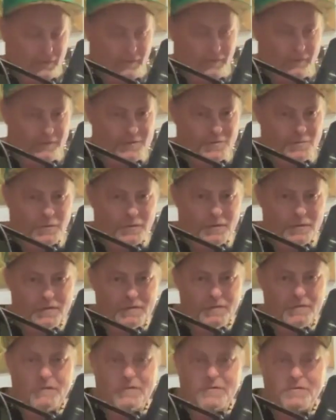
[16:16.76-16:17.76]
this
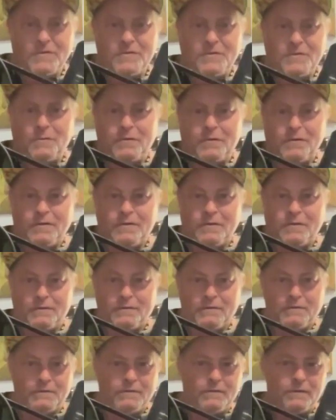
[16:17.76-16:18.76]
is one
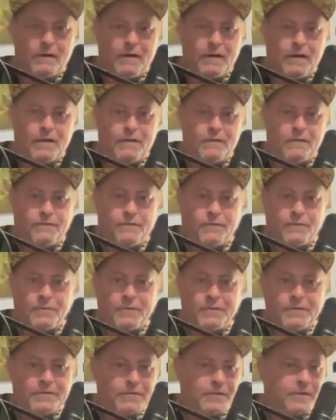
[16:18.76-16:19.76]
from
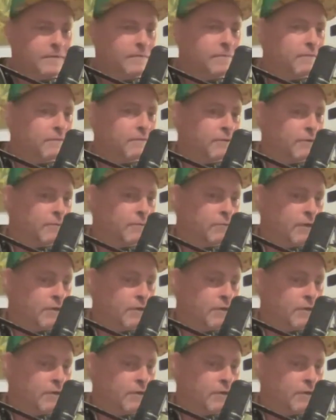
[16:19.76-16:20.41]
India, from